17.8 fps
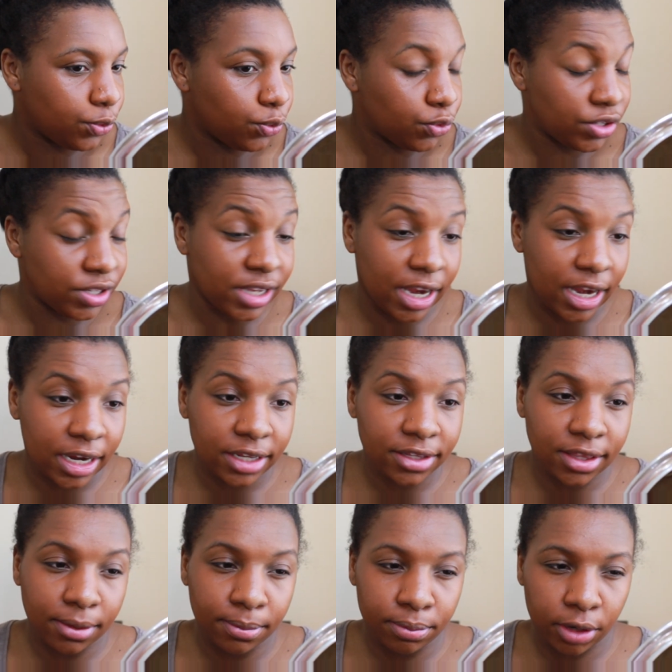
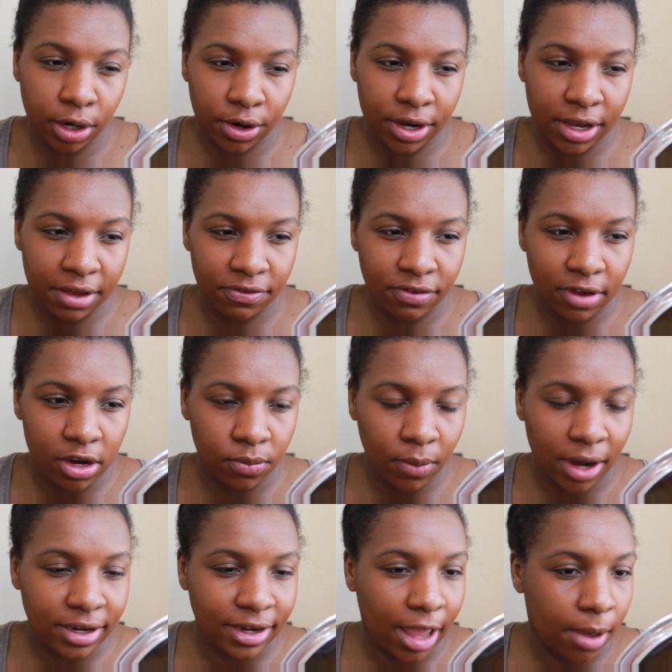seeing the blurring effect
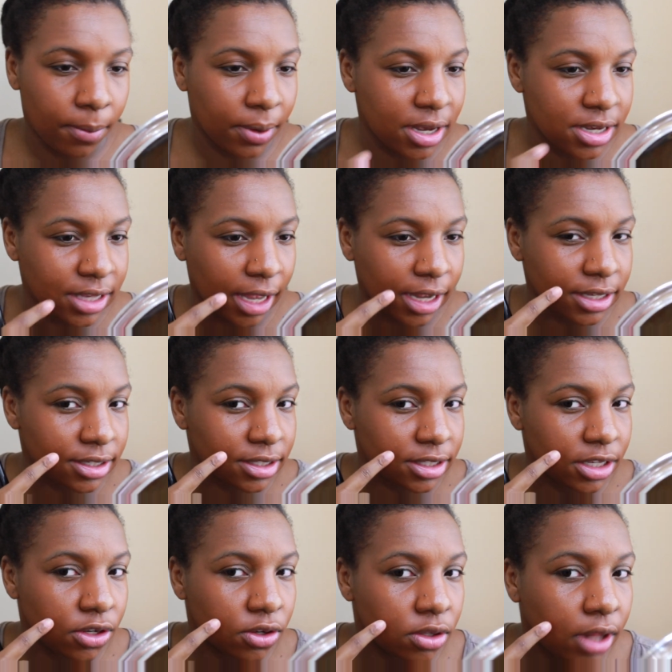right now because I can
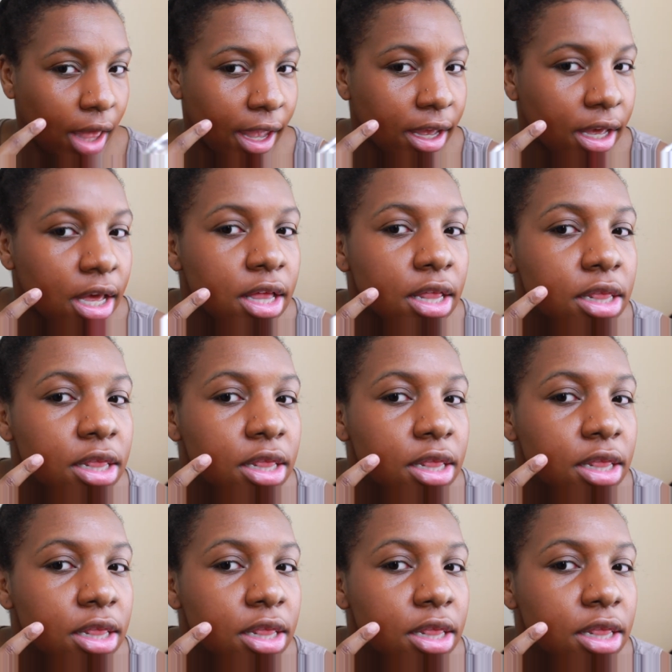still like